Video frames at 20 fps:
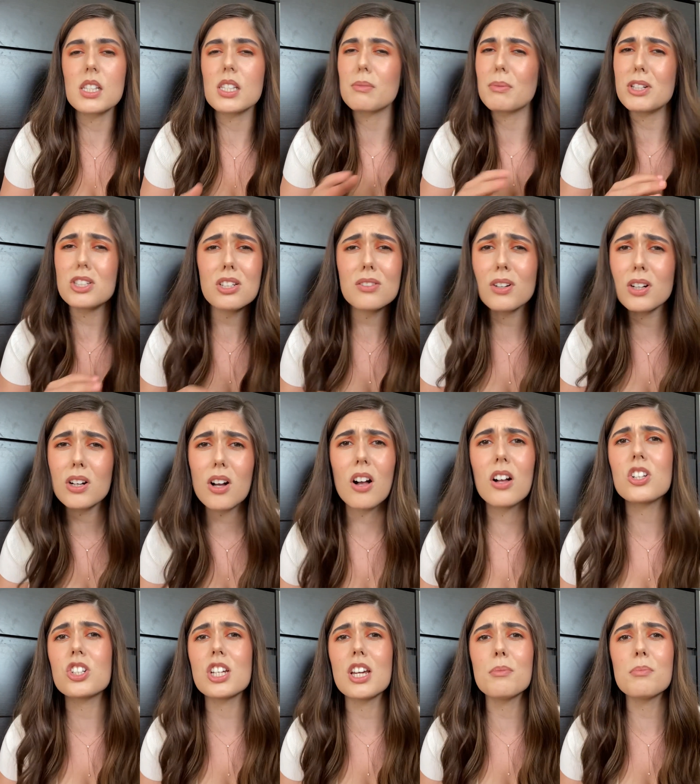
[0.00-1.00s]
especially around
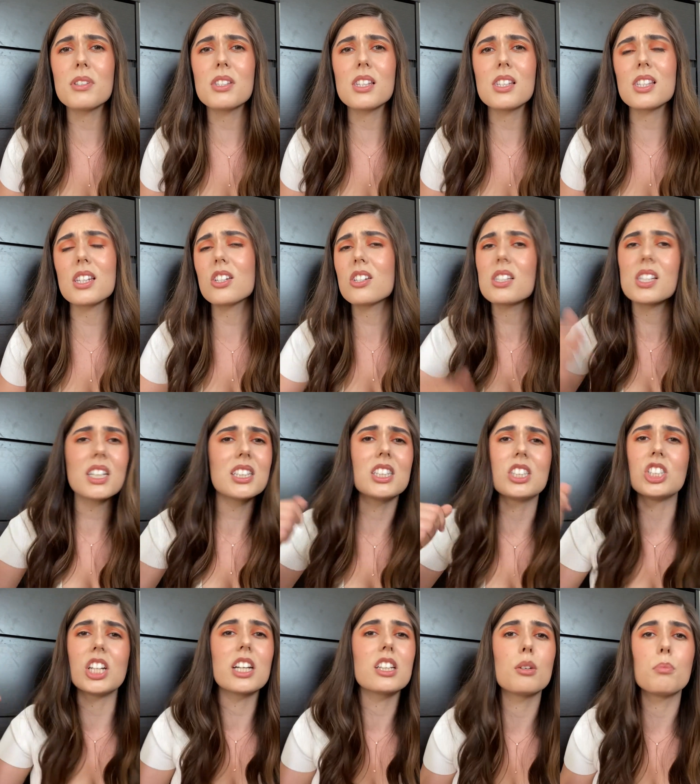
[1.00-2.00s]
college campuses, they just like
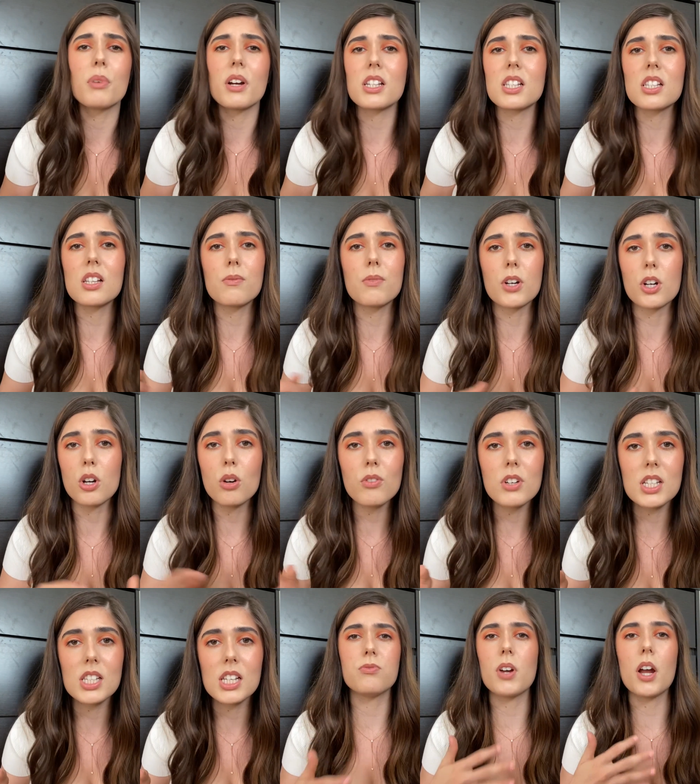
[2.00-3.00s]
to jack the prices up for no
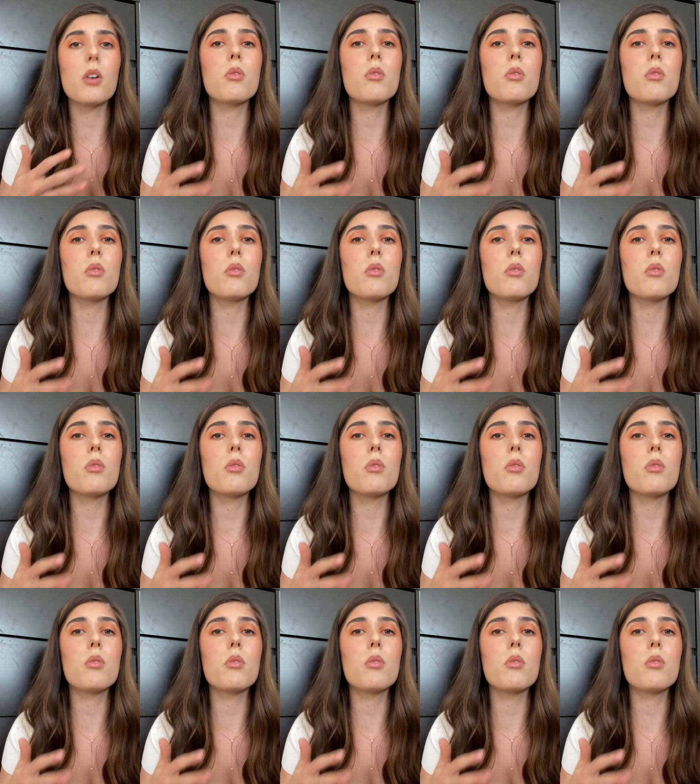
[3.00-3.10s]
reason.